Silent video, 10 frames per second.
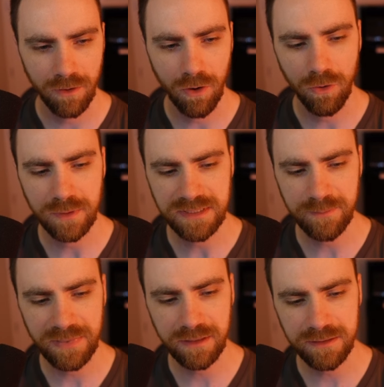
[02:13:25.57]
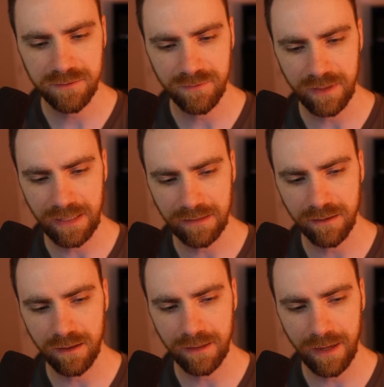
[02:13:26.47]
Oh, is it because of a
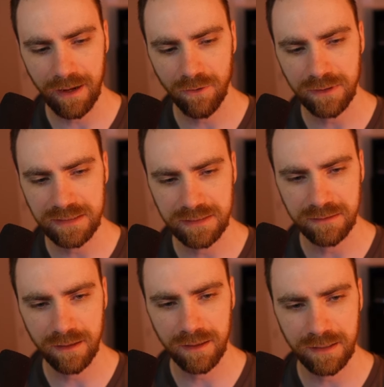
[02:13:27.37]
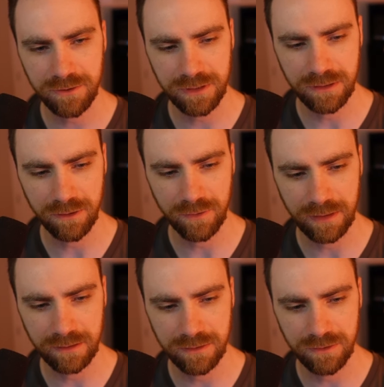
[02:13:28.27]
dot out? Is it not actually
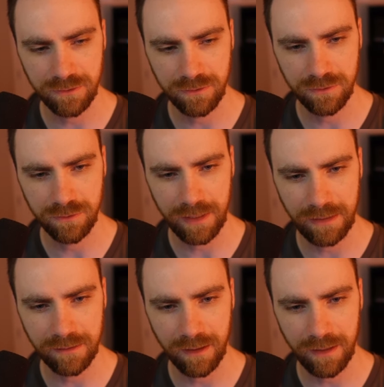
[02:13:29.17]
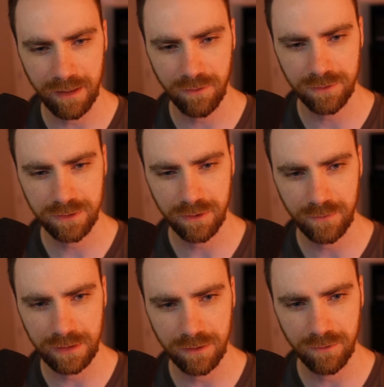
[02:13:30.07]
going to a dot out? Are
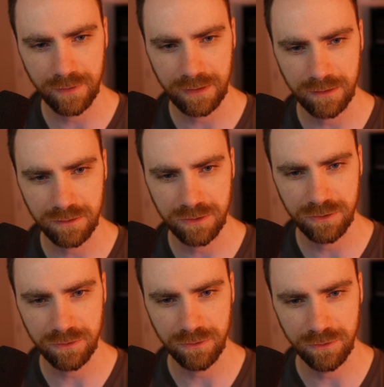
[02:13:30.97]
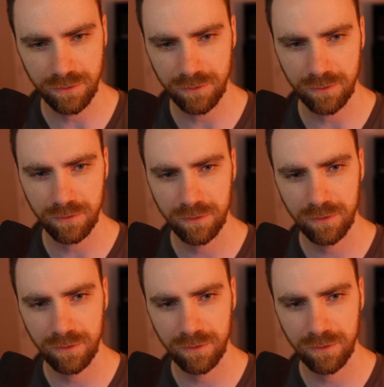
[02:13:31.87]
we going to?